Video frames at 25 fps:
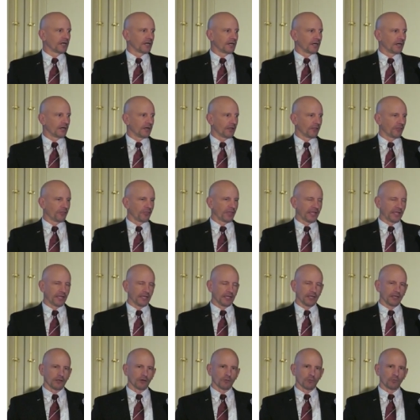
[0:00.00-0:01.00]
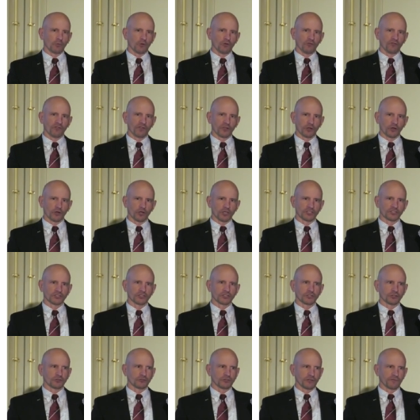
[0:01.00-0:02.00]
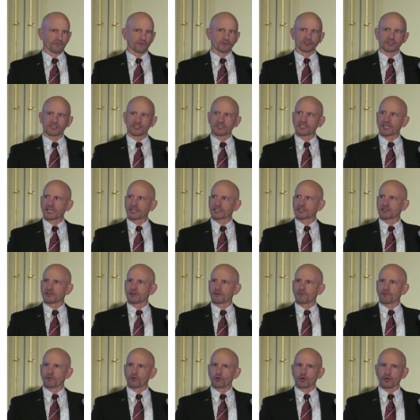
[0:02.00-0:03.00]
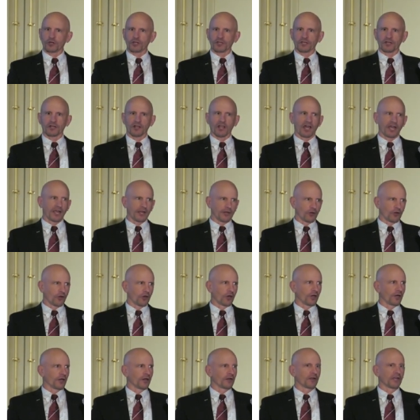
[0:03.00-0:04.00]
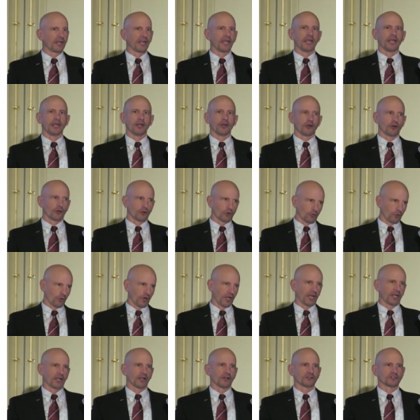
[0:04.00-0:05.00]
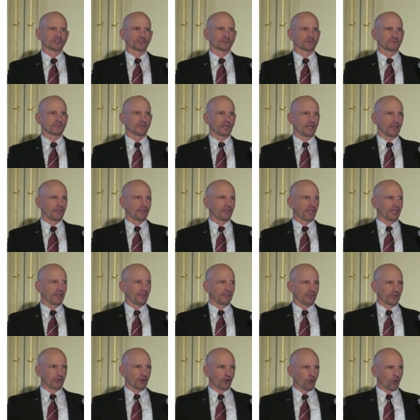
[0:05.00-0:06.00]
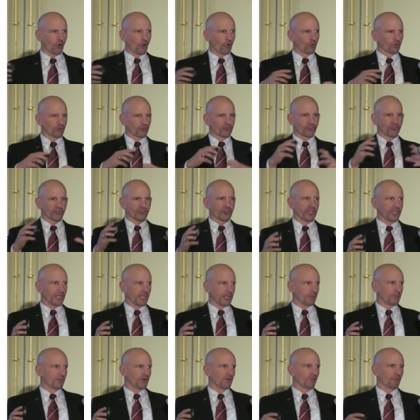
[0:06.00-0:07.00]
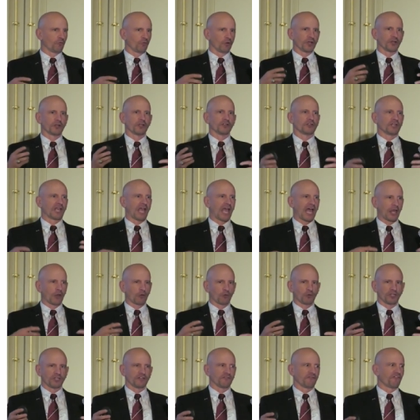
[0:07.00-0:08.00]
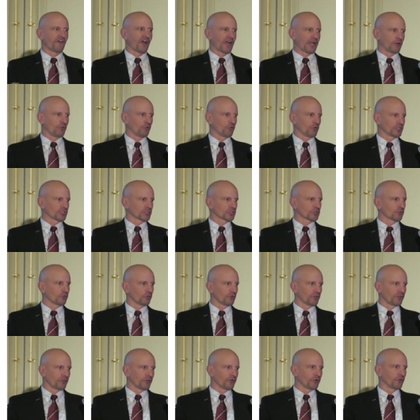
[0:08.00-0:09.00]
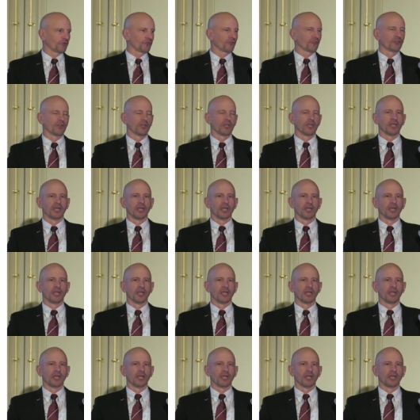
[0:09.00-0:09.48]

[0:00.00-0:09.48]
Uh, they are moving on to different detect and avoid, LIDAR, air, grounds, and then the whole scheme of what is, how do we define risk with those.